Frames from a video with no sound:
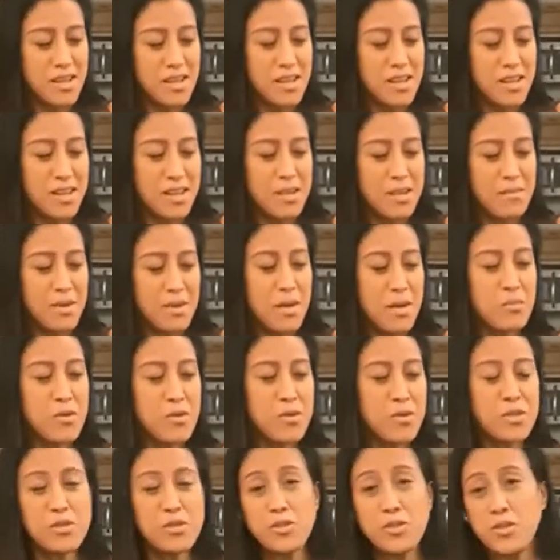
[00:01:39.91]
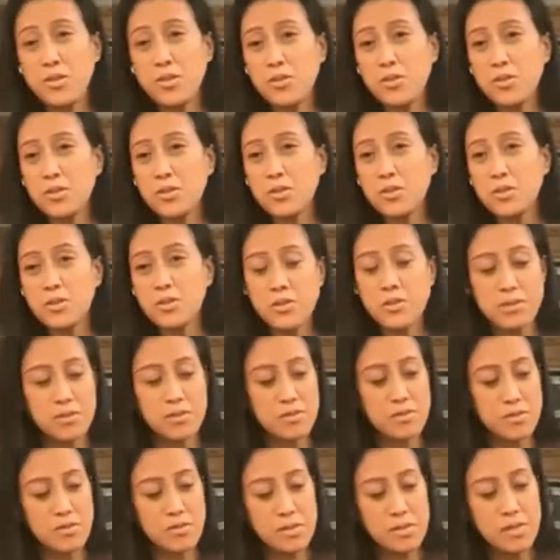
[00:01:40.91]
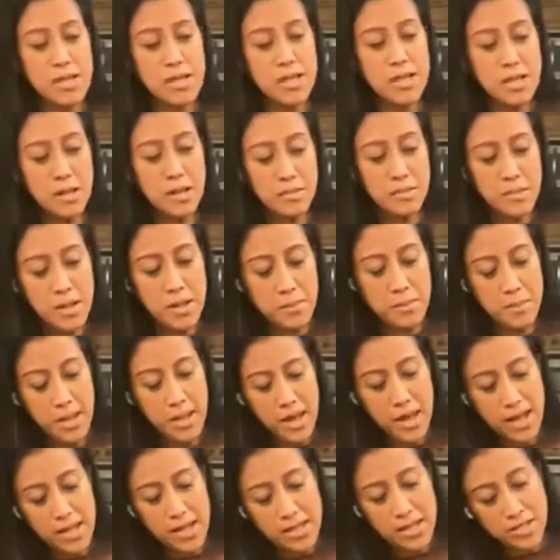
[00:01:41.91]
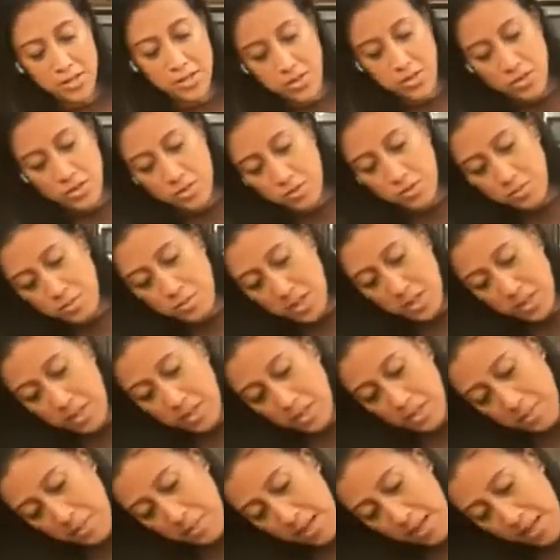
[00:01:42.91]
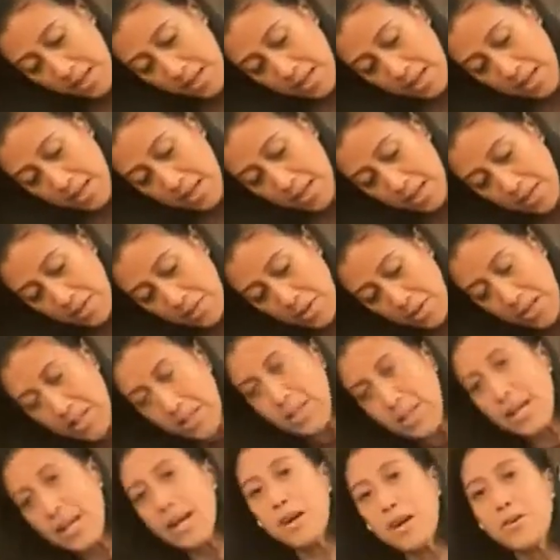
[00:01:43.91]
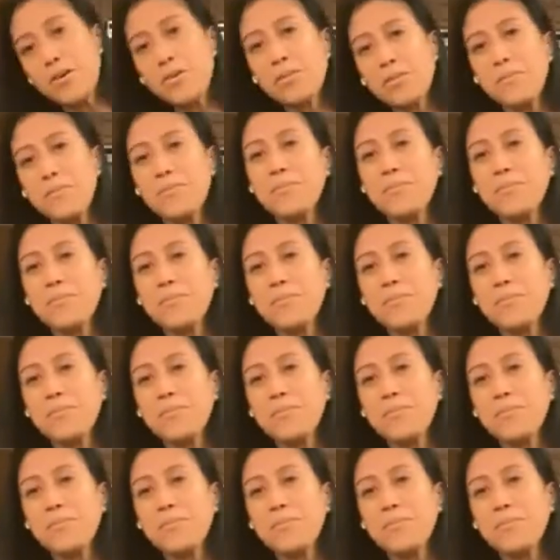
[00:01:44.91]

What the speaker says: I'm going to heat up my pan to medium-high heat right now.